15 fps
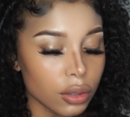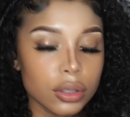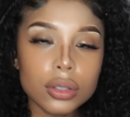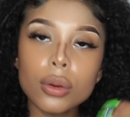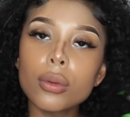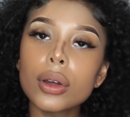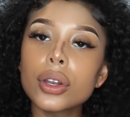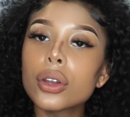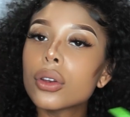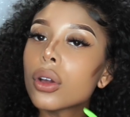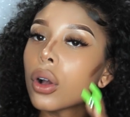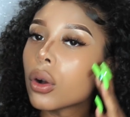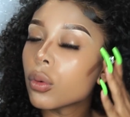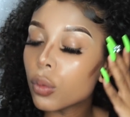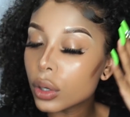also want to
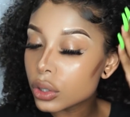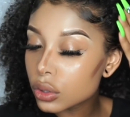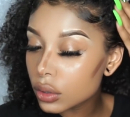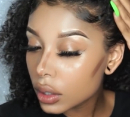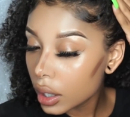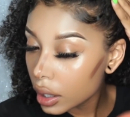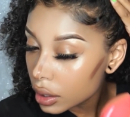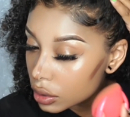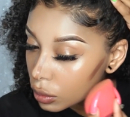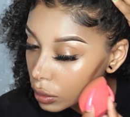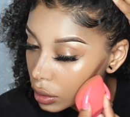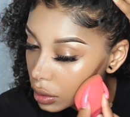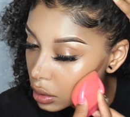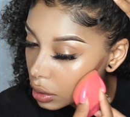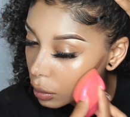know what you guys
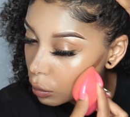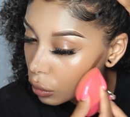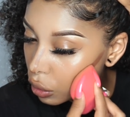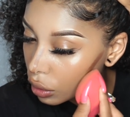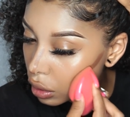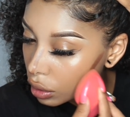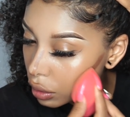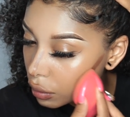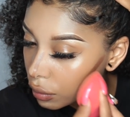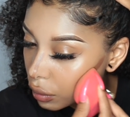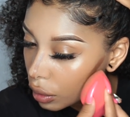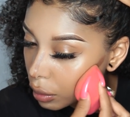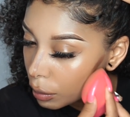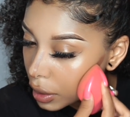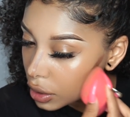want to see more of
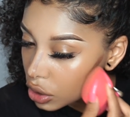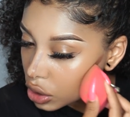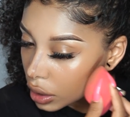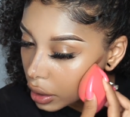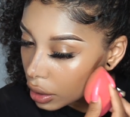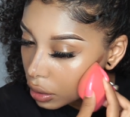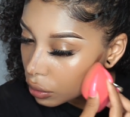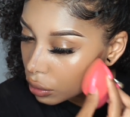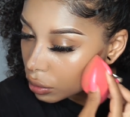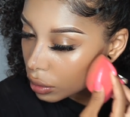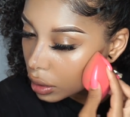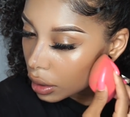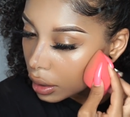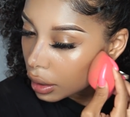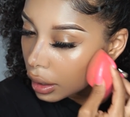on my
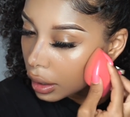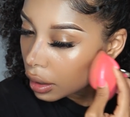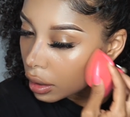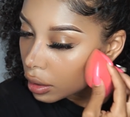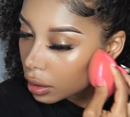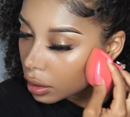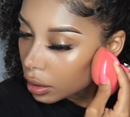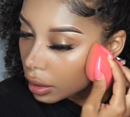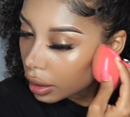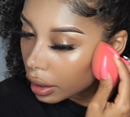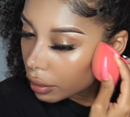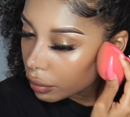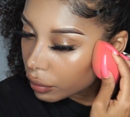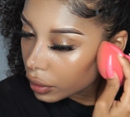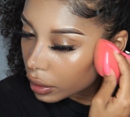channel.
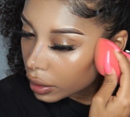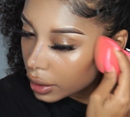I feel